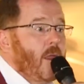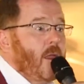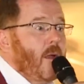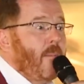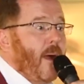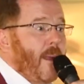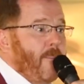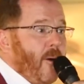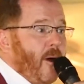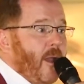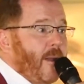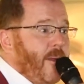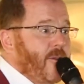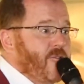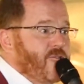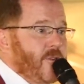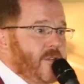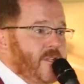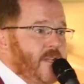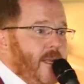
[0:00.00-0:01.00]
My
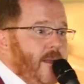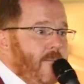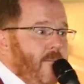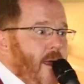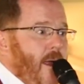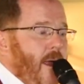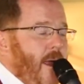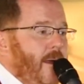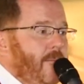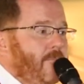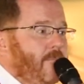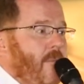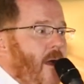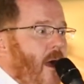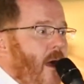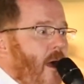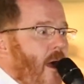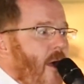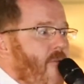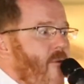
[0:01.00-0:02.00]
parliamentary team,
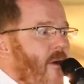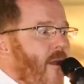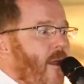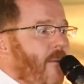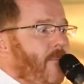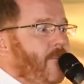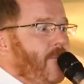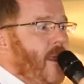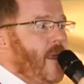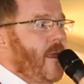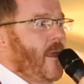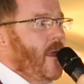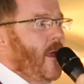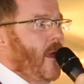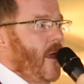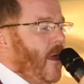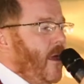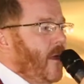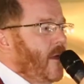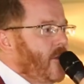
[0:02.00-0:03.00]
I run a
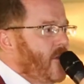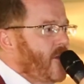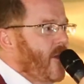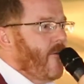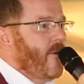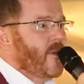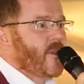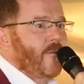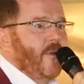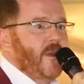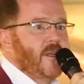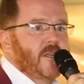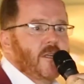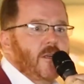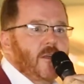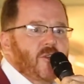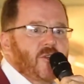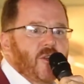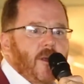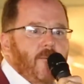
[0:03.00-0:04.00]
series of
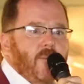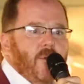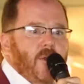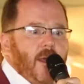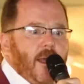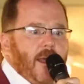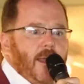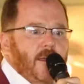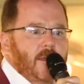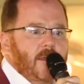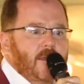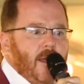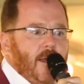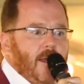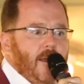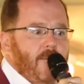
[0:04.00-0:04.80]
internships and